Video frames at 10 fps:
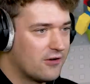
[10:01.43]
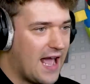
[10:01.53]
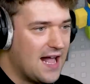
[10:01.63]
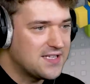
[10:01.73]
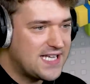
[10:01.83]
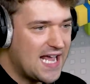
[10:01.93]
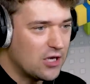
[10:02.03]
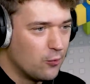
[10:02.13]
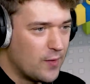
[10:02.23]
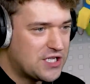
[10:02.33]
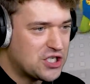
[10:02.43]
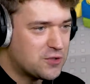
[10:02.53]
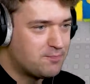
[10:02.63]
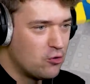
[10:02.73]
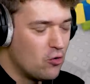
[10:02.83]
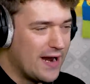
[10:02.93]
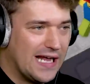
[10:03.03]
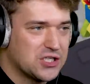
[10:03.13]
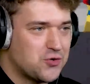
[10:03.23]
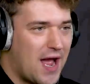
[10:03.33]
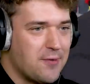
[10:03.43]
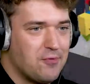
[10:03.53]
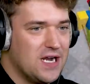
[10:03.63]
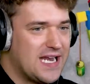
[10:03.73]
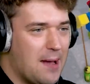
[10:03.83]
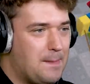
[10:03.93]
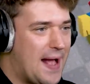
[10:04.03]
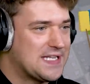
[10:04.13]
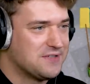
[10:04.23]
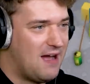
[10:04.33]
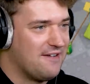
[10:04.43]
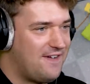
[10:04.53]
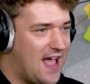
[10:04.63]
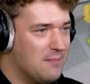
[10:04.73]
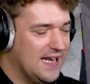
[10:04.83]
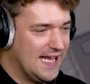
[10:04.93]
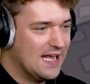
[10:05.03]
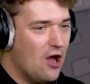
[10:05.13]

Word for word: Okay, I'll take a witch's brew and I'll try to bring that back to my family.